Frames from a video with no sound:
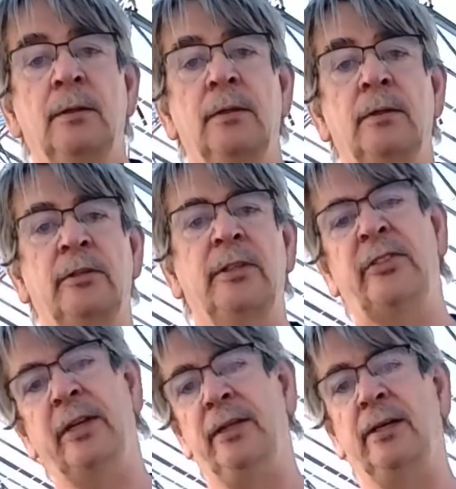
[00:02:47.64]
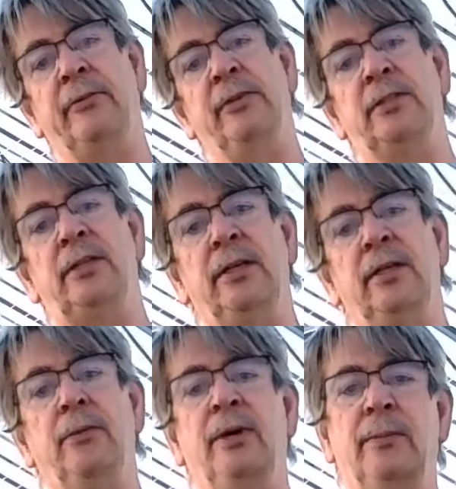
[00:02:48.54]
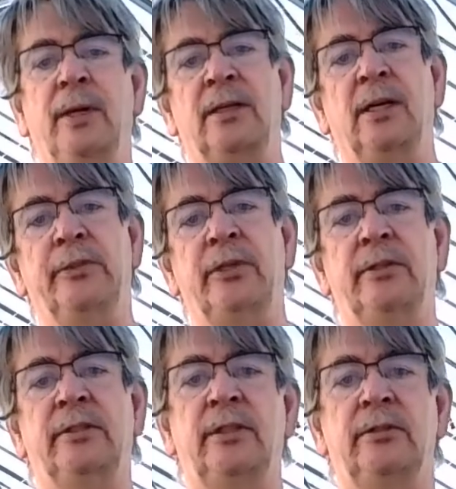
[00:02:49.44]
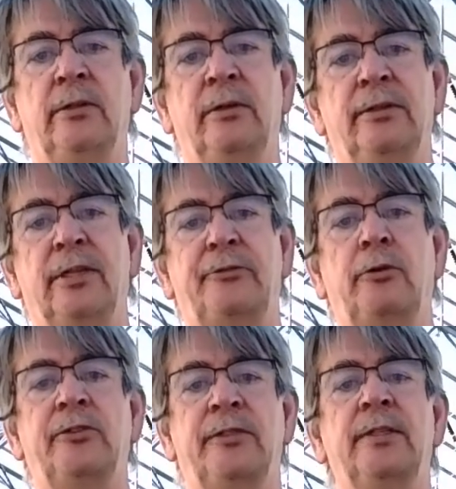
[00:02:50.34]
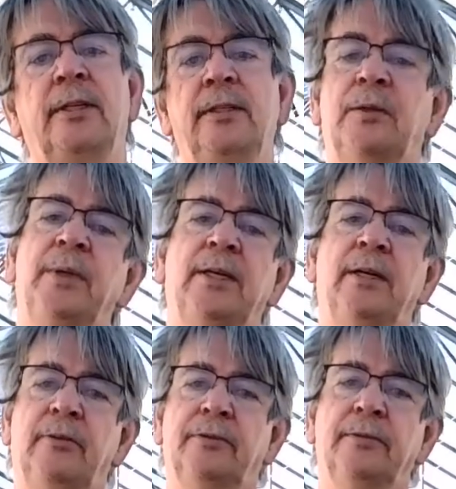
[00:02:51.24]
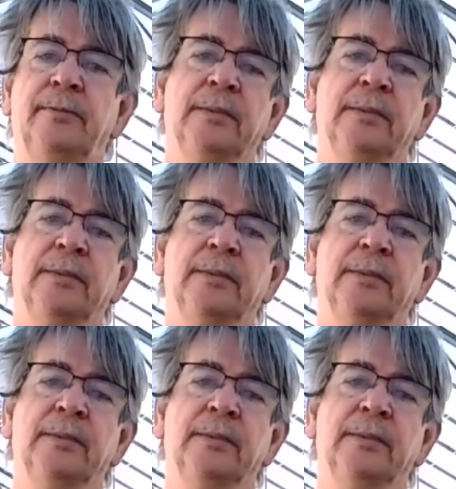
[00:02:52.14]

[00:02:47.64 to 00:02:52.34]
So you're sitting there having your tea and the weatherman comes on and says, "Oh, there's a frost tonight, be careful."